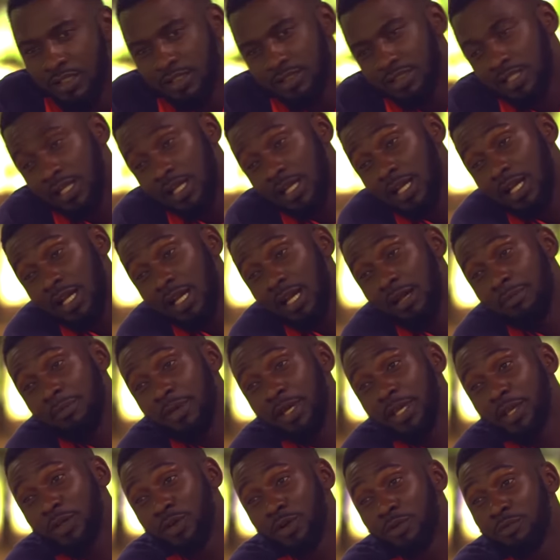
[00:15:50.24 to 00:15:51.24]
So that guy
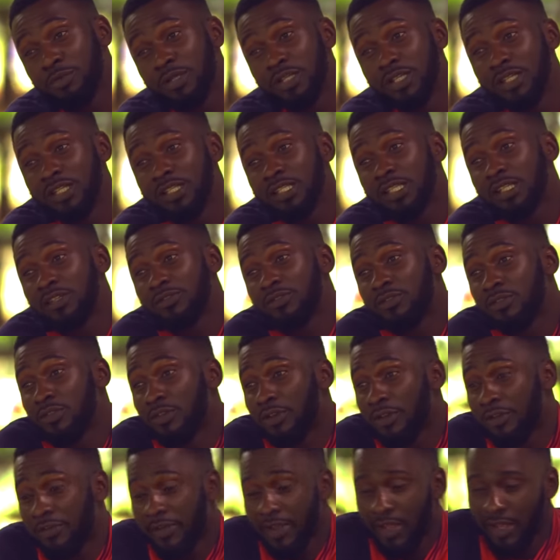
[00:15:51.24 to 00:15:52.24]
make you no bring himself
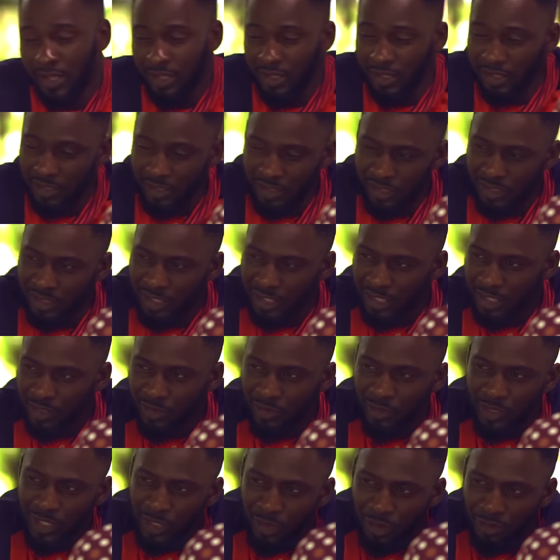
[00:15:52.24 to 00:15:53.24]
up. Shit. You
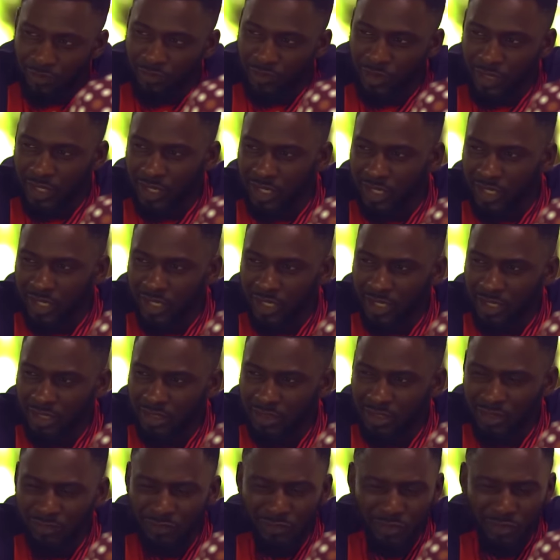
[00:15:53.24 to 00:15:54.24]
know here, man.
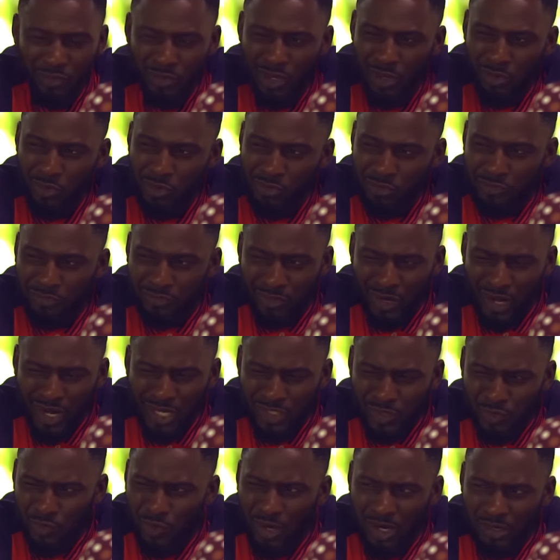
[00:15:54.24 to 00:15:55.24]
If you do a good
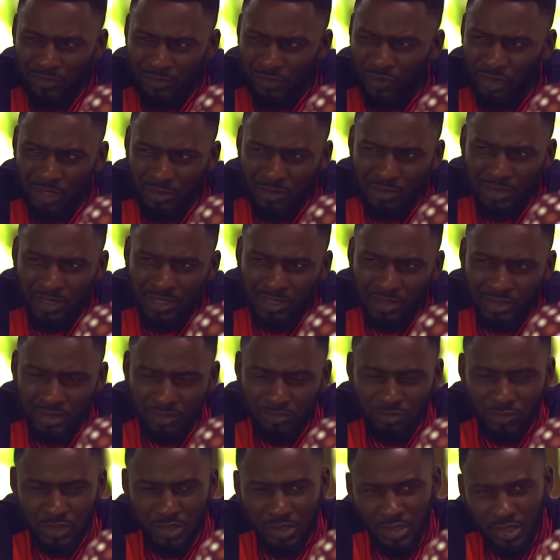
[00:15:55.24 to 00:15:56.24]
charge squad for him,
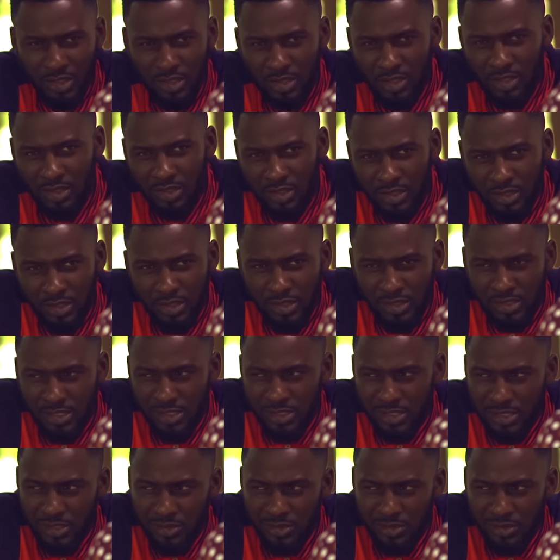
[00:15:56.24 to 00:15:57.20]
man, you think say